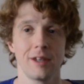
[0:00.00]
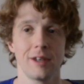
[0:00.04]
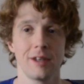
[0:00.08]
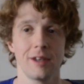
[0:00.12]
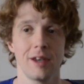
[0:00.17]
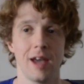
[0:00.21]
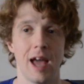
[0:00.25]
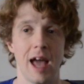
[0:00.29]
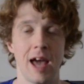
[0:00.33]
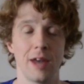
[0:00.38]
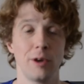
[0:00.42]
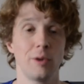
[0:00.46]

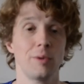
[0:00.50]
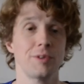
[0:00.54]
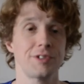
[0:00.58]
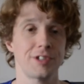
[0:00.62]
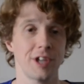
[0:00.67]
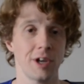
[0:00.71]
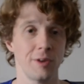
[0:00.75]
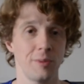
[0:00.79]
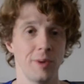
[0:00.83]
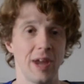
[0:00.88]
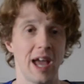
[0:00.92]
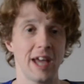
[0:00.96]
And
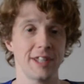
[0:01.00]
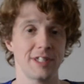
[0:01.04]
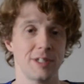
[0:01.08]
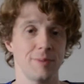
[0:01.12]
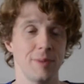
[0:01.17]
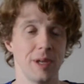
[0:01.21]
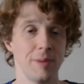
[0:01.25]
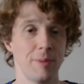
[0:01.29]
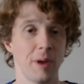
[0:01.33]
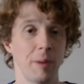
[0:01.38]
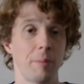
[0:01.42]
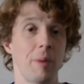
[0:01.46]
also we had to be
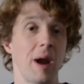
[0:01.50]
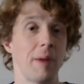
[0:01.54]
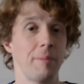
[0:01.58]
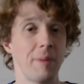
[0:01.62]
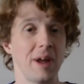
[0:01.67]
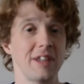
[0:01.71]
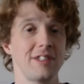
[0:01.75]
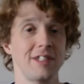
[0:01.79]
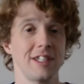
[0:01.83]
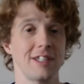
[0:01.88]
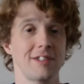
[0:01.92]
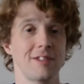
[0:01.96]
a bit
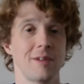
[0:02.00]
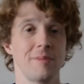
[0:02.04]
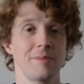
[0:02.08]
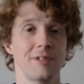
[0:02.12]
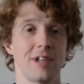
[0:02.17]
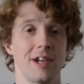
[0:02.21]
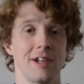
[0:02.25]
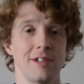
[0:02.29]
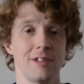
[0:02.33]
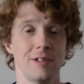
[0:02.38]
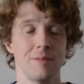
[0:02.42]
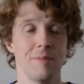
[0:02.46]
pragmatic
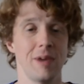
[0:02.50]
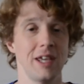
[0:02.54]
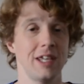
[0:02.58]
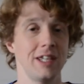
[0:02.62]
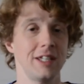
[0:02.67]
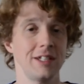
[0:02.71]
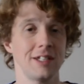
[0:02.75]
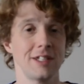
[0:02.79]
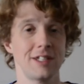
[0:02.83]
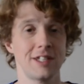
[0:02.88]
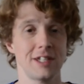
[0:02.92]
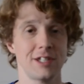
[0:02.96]
sometimes in
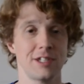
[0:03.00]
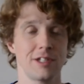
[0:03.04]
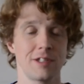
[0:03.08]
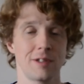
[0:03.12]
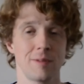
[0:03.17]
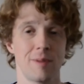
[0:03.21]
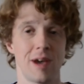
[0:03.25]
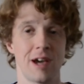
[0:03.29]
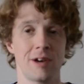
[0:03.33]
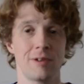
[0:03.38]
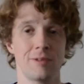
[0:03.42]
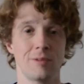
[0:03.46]
making decisions
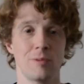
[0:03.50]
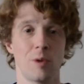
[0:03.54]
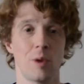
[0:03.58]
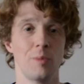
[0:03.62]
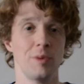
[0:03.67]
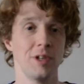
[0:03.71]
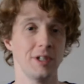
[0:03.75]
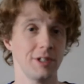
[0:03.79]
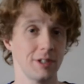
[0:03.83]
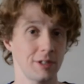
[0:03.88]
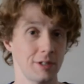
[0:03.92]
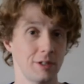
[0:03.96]
about what we
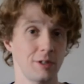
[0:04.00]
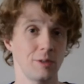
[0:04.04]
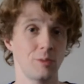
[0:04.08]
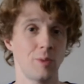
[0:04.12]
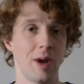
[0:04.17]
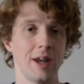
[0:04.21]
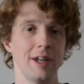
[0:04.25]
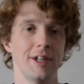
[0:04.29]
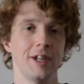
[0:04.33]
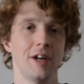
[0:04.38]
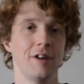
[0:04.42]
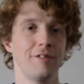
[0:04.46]
understood
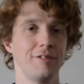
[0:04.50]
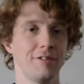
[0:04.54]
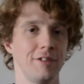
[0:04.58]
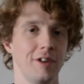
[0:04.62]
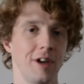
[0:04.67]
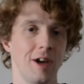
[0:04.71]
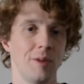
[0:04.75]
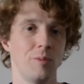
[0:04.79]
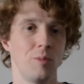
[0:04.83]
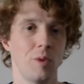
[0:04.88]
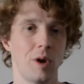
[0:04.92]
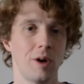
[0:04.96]
well enough
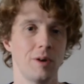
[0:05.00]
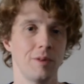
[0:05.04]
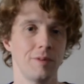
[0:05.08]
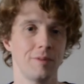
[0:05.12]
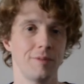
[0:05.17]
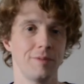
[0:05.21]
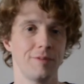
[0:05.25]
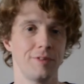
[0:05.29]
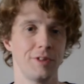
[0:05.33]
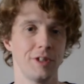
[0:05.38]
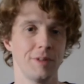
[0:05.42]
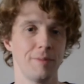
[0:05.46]
and what
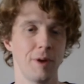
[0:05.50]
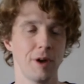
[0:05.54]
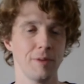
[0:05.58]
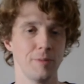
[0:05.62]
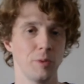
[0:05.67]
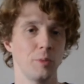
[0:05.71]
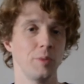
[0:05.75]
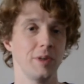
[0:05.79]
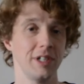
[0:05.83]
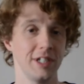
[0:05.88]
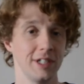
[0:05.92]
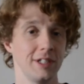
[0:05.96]
for the
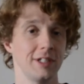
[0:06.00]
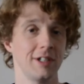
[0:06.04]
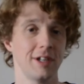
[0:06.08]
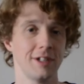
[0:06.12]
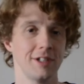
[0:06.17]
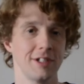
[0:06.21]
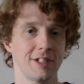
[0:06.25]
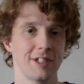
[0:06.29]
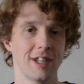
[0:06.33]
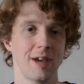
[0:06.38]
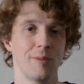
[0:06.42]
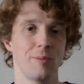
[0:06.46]
moment we didn't
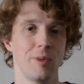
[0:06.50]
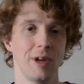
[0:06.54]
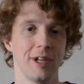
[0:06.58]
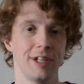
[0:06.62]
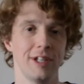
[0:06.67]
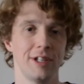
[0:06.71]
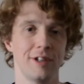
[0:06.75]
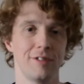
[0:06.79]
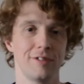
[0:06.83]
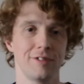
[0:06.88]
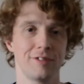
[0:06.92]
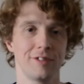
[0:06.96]
understand well
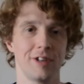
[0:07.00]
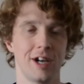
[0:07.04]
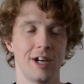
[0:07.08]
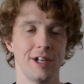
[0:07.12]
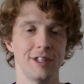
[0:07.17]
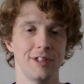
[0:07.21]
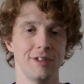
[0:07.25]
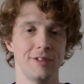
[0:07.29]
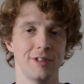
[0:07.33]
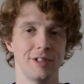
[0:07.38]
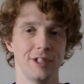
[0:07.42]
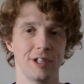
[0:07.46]
enough,
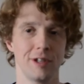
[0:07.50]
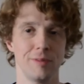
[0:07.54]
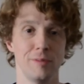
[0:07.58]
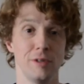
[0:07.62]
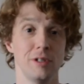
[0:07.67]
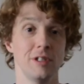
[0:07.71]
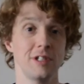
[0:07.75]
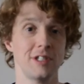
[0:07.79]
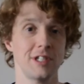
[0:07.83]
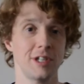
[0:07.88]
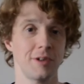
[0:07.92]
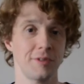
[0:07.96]
either in the
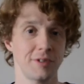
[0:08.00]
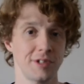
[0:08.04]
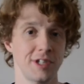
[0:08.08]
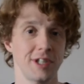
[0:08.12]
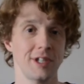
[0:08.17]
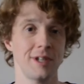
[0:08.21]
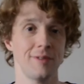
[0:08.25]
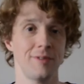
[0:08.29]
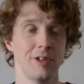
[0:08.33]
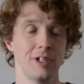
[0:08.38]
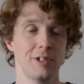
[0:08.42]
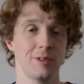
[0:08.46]
community or as
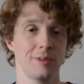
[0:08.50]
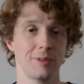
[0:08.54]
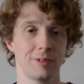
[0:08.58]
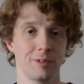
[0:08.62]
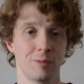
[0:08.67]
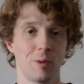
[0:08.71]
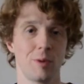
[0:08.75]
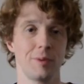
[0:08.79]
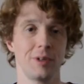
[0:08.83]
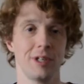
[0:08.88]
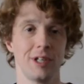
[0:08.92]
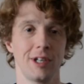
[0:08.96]
individuals,
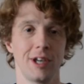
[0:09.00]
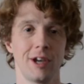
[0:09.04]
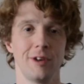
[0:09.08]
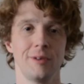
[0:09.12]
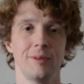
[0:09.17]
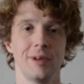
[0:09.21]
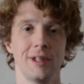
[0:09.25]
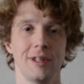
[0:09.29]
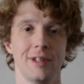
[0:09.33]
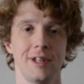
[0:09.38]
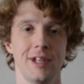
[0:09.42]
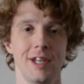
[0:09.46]
what we could cope
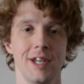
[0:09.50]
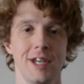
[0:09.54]
with.